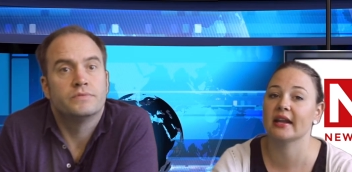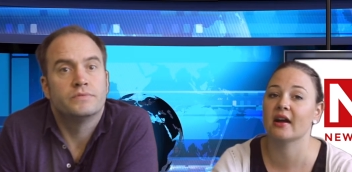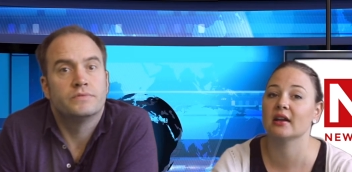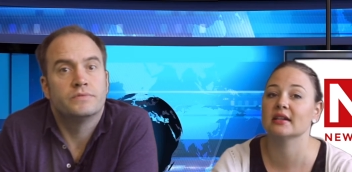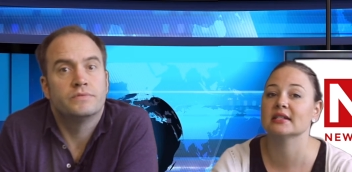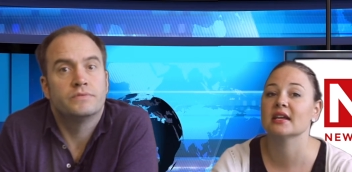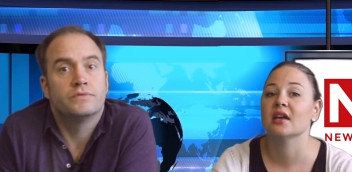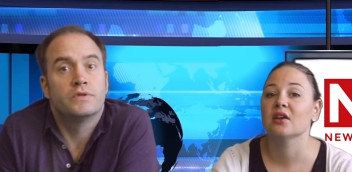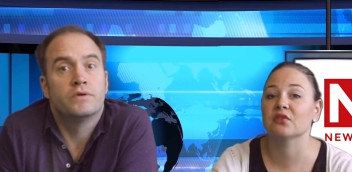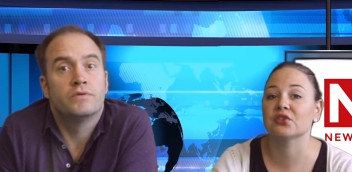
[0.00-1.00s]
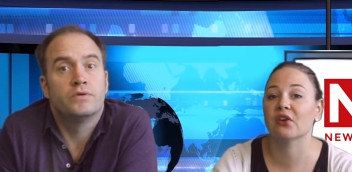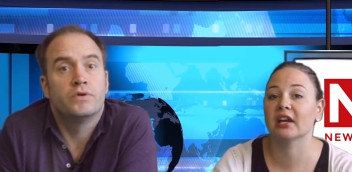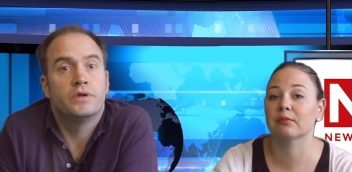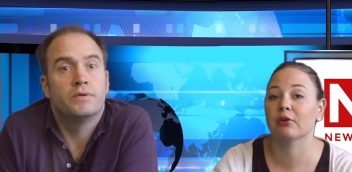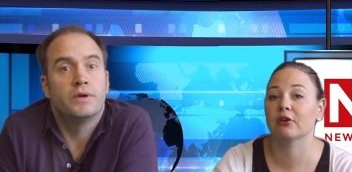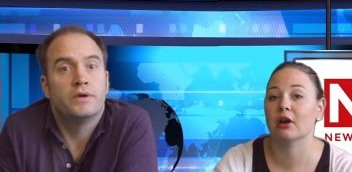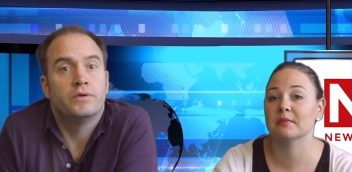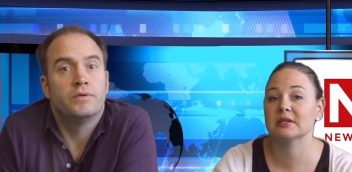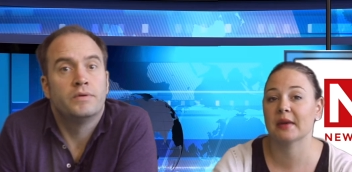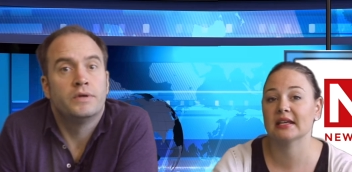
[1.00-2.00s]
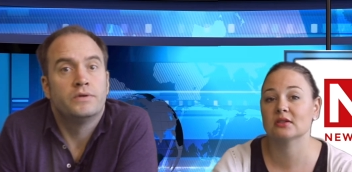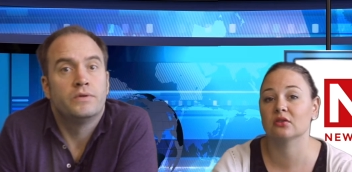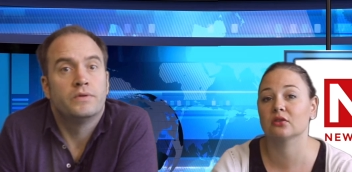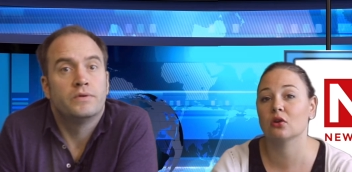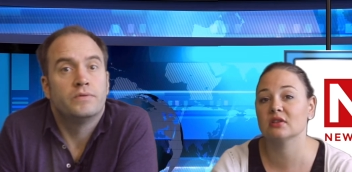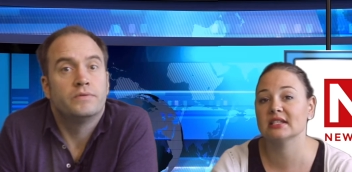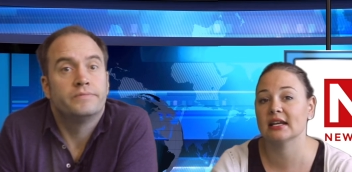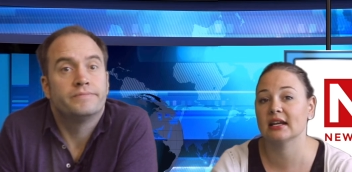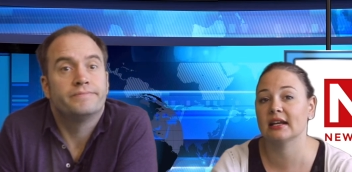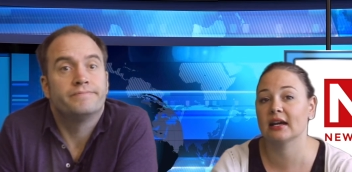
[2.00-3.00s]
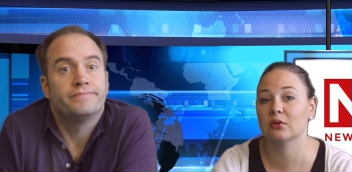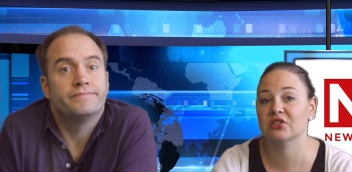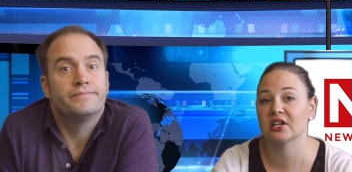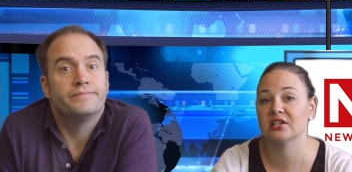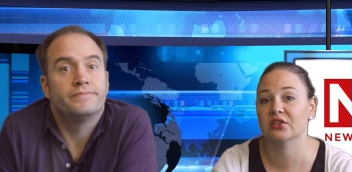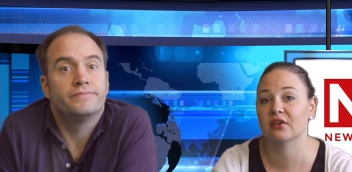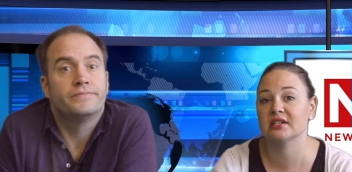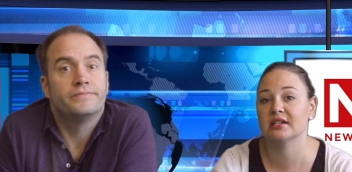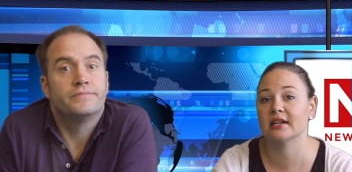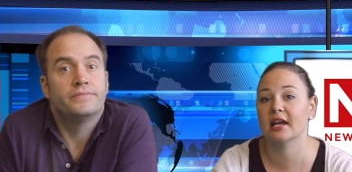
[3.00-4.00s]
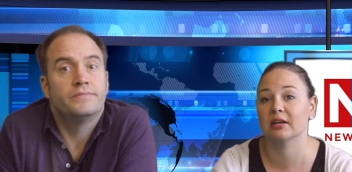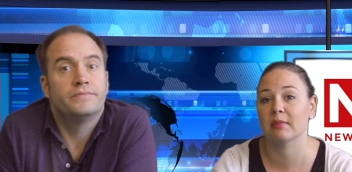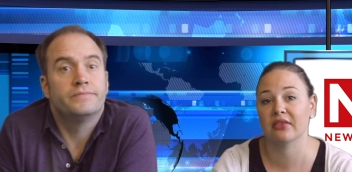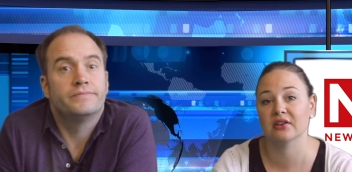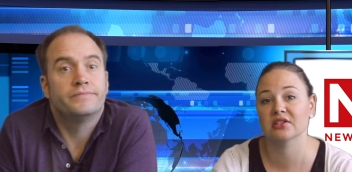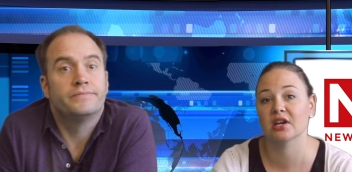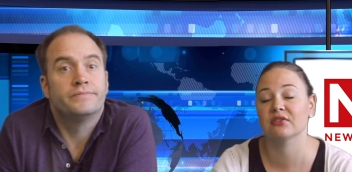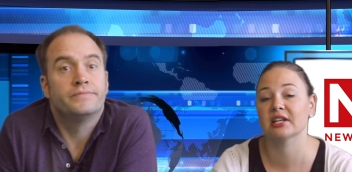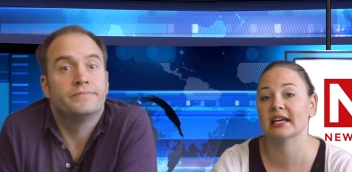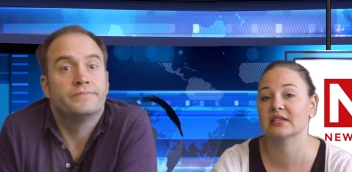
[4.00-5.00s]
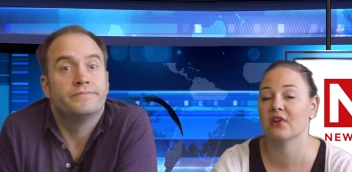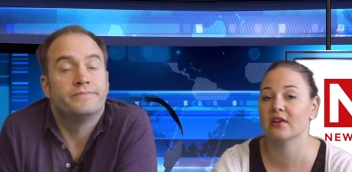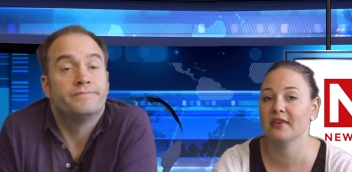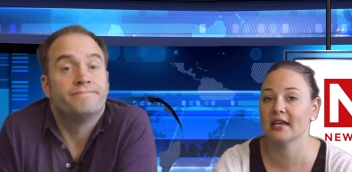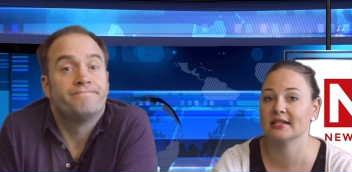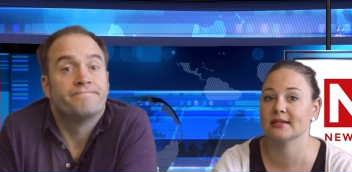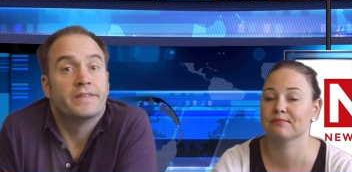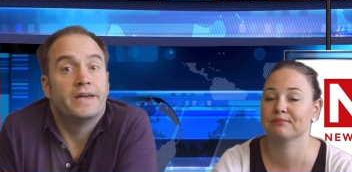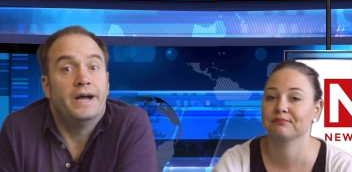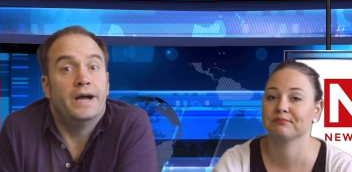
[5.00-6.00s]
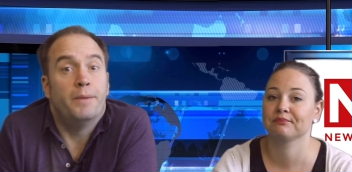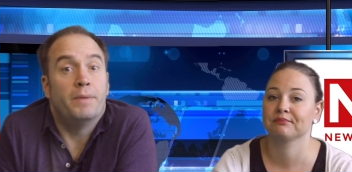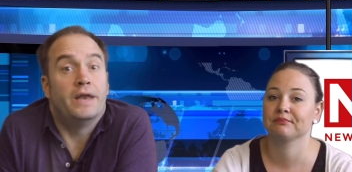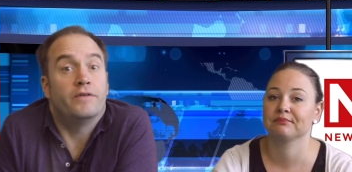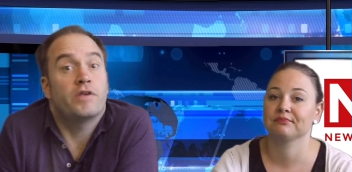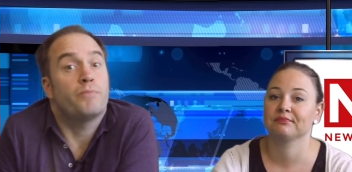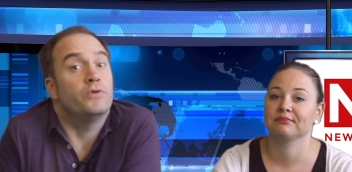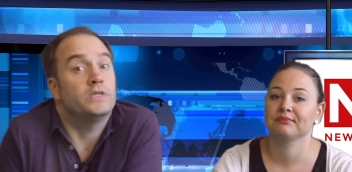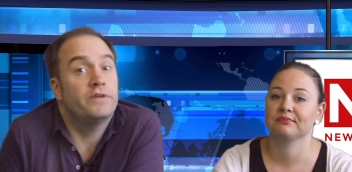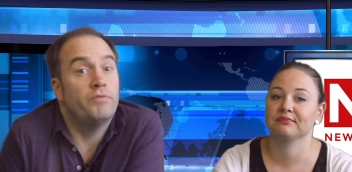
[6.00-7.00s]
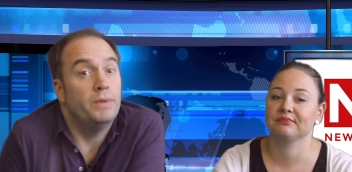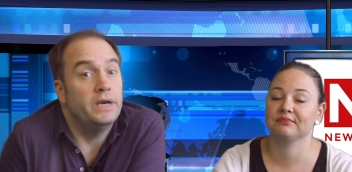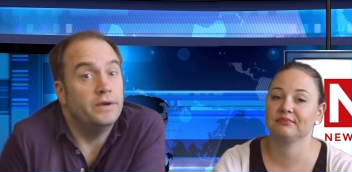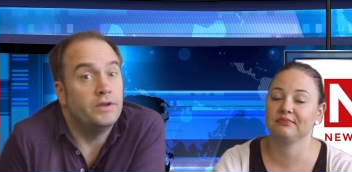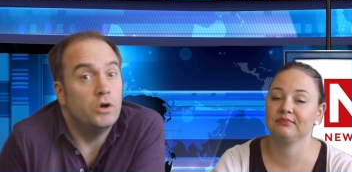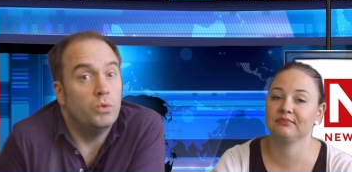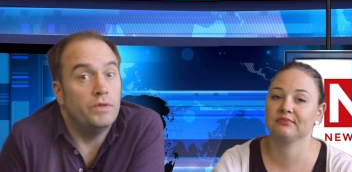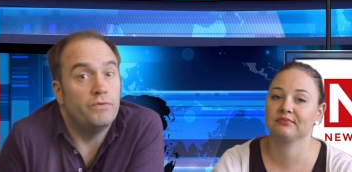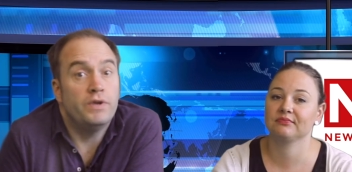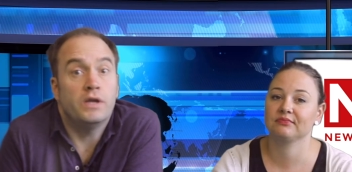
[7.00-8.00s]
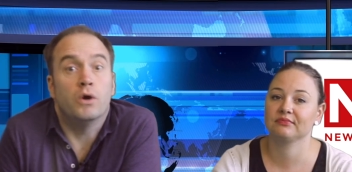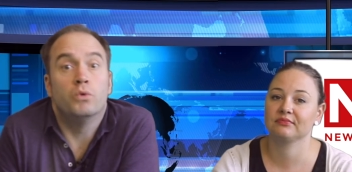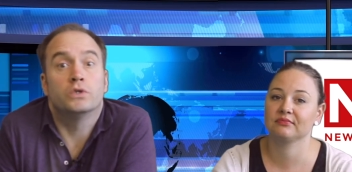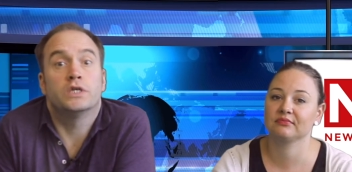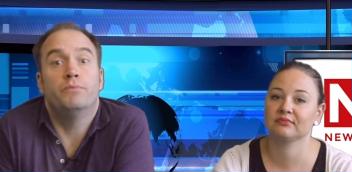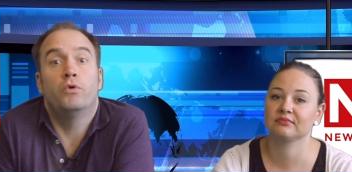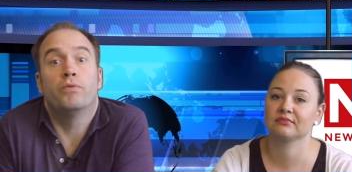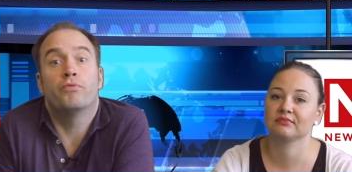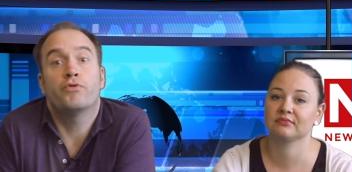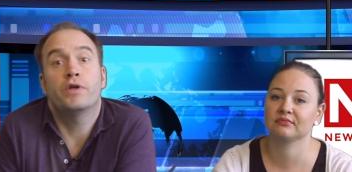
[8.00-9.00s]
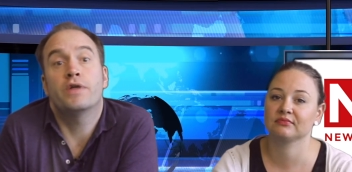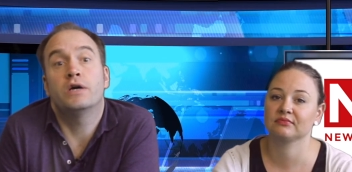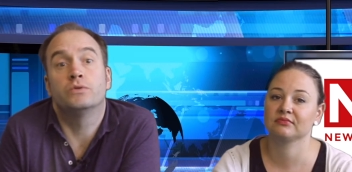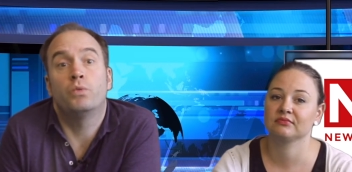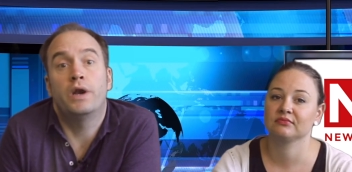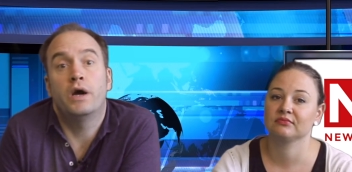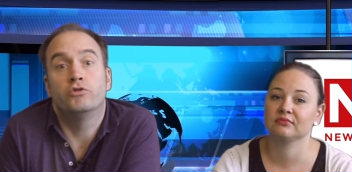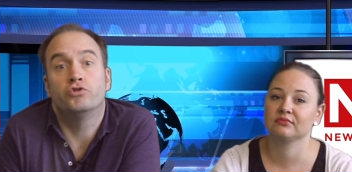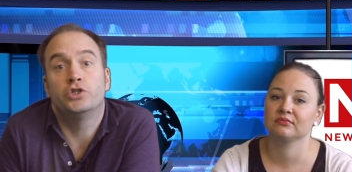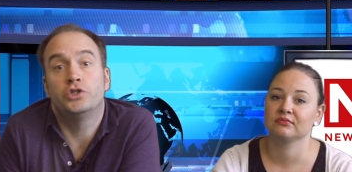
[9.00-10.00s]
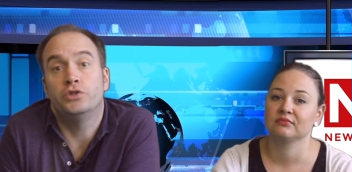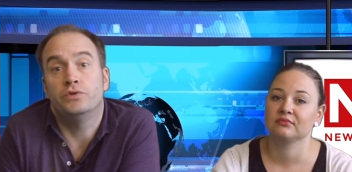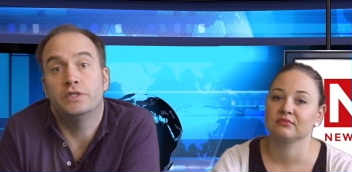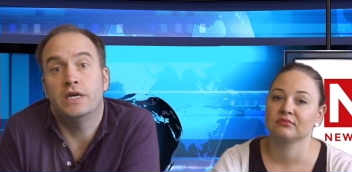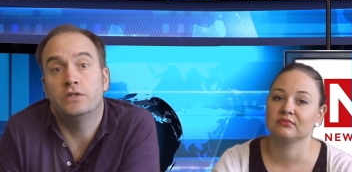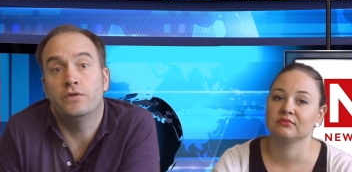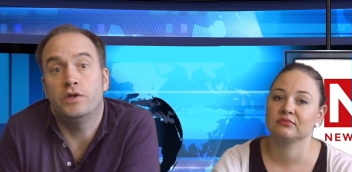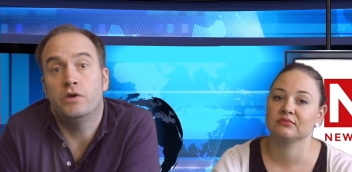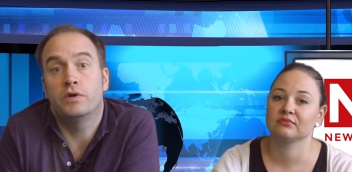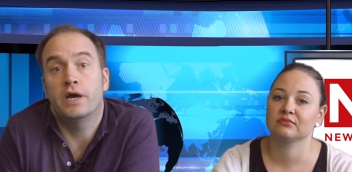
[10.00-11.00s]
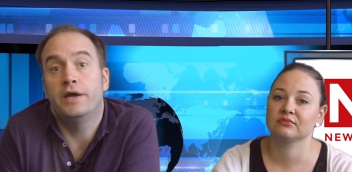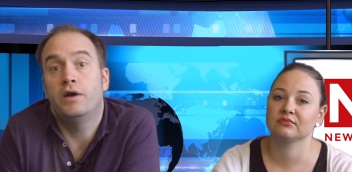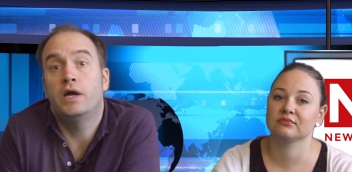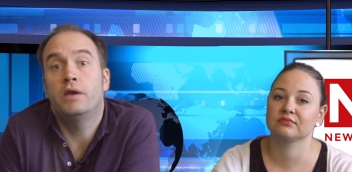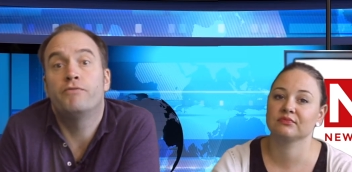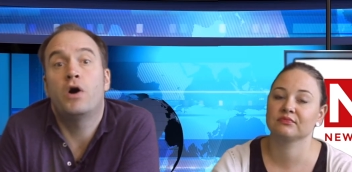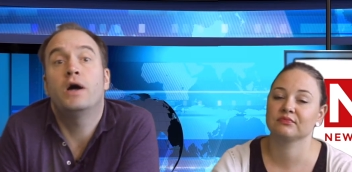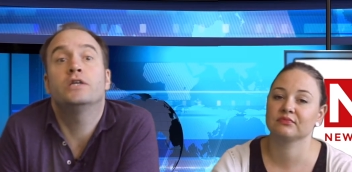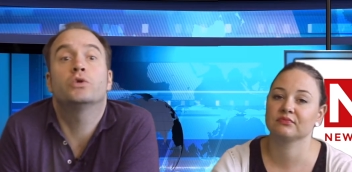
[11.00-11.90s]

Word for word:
Speaker 1: and Ireland for training programmes based on the content and language integrated learning method over the next 5 years.
Speaker 2: And a separate €7 million deal with Vigo will see more than 3,100 students head to the UK and Ireland for high